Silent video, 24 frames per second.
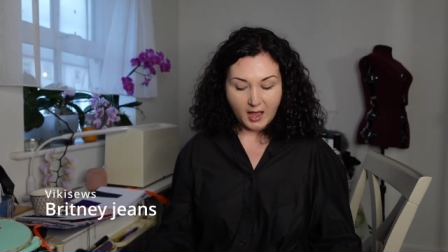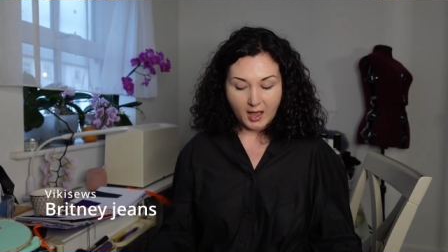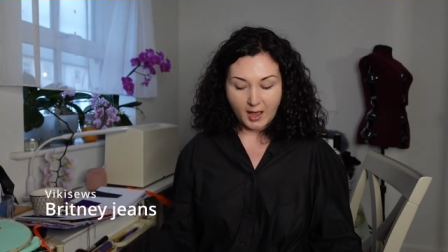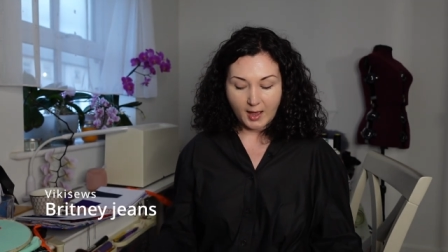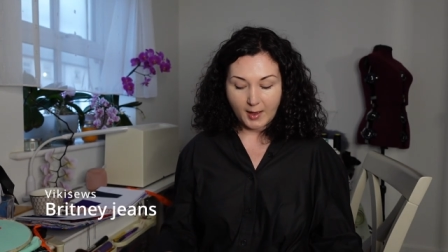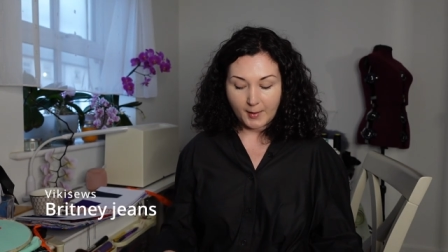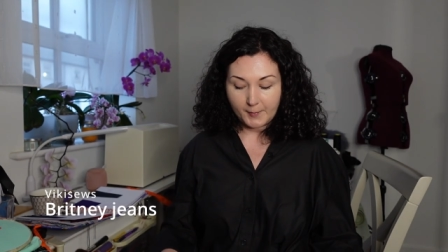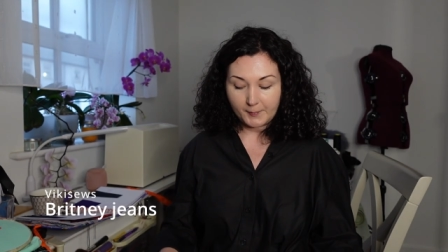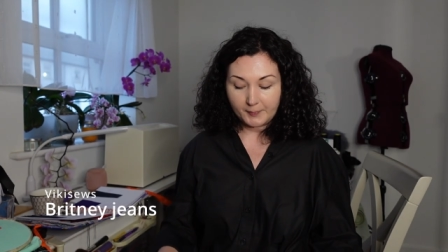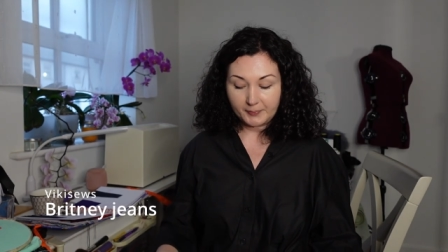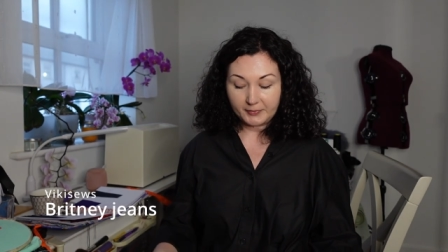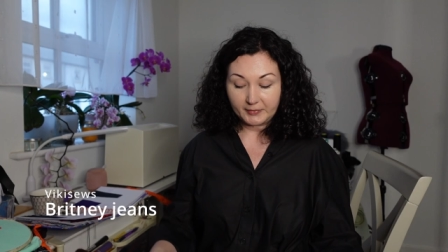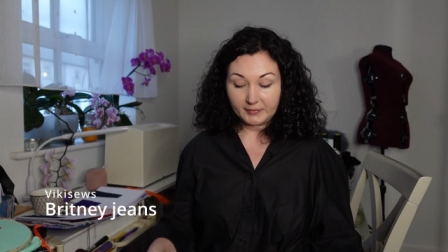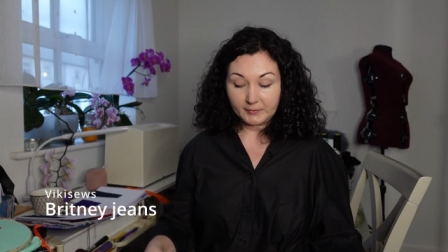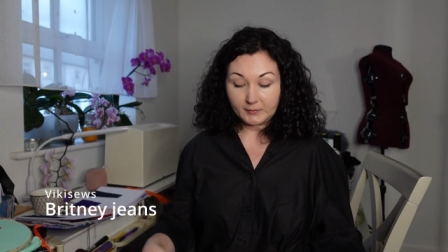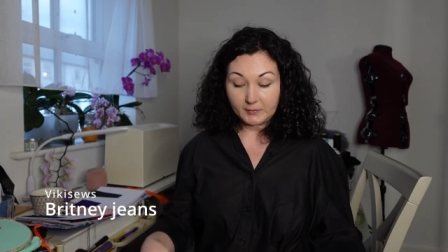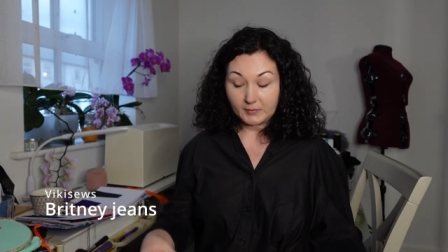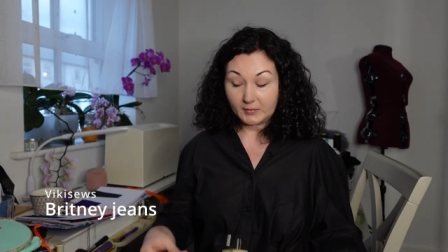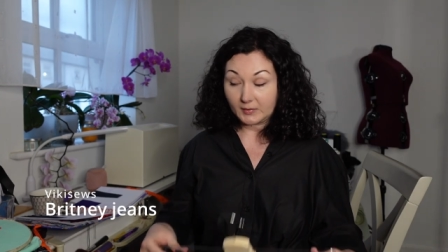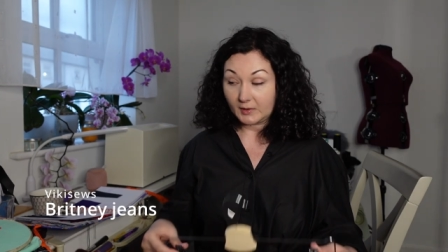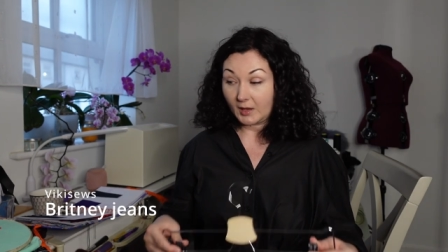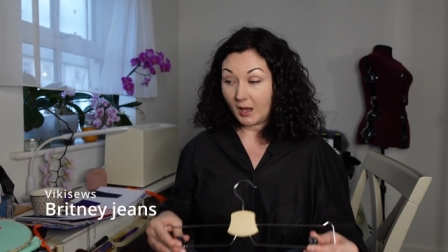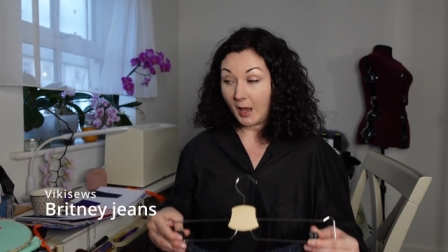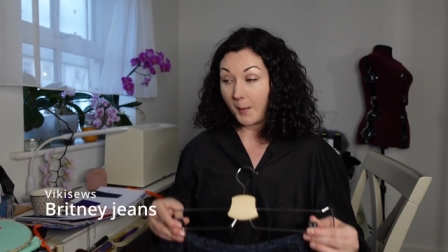um,
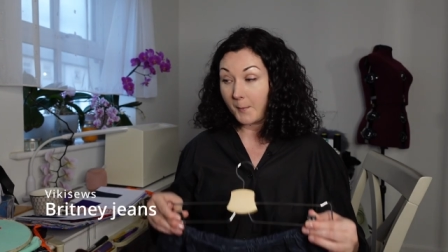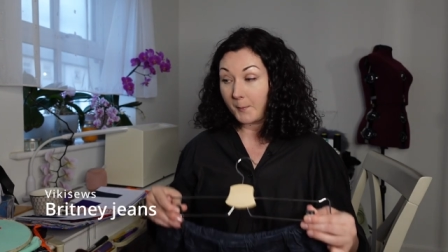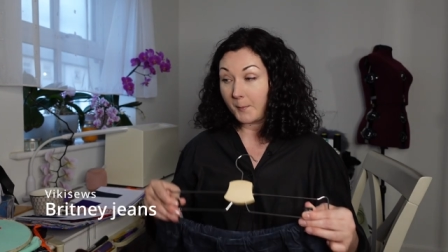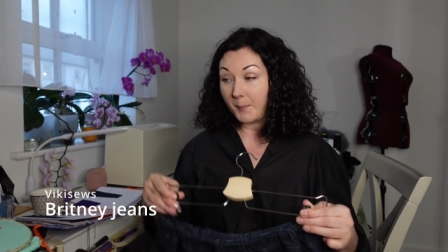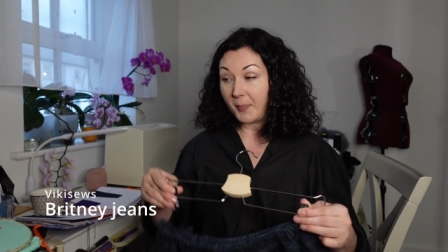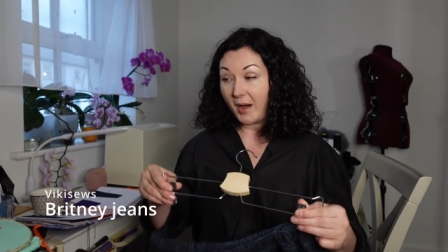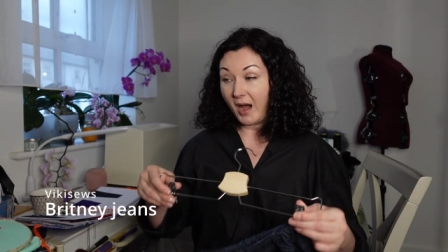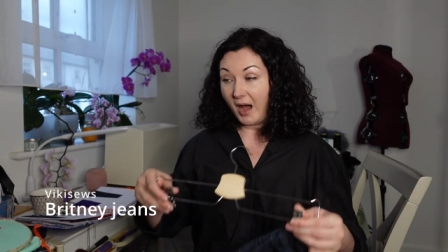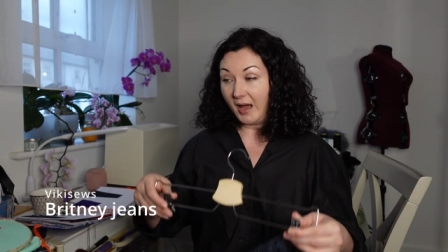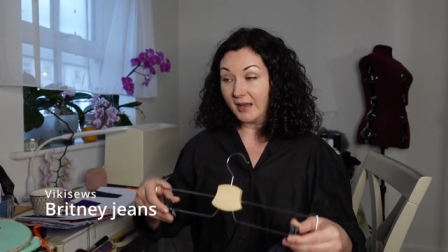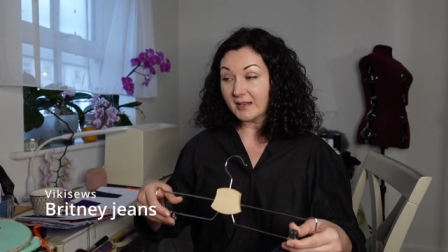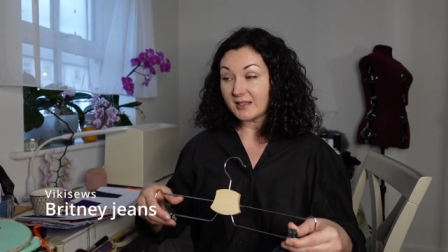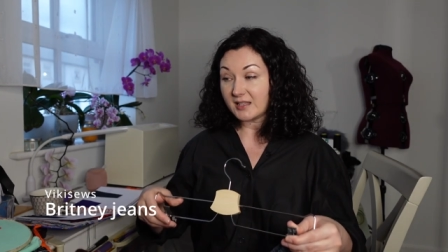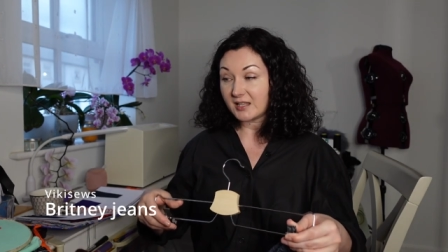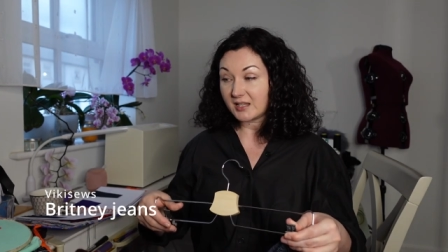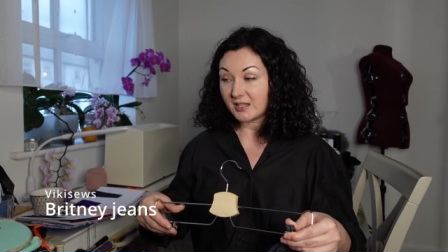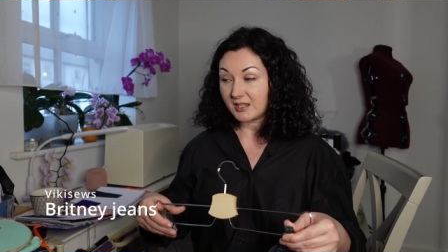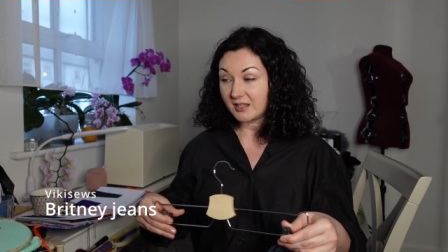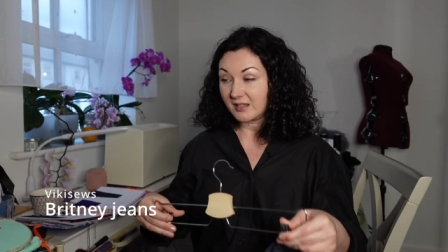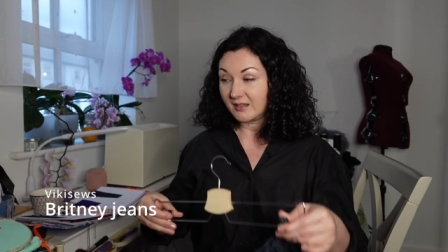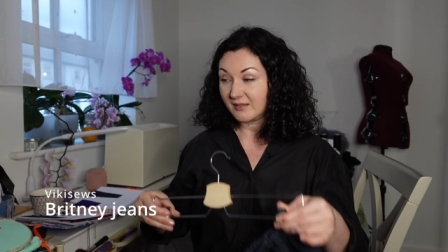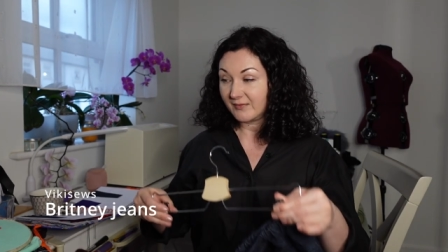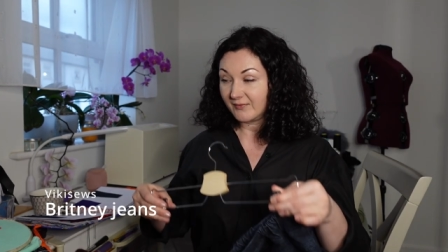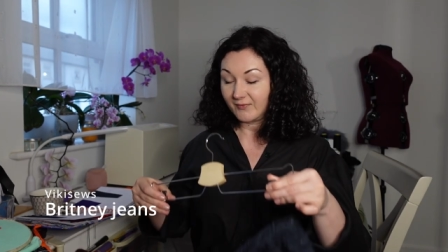
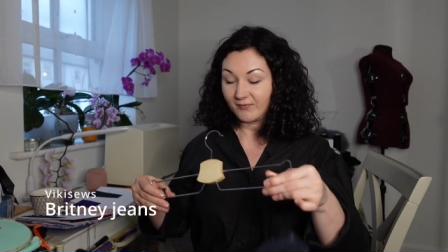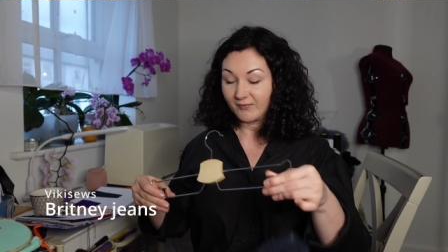but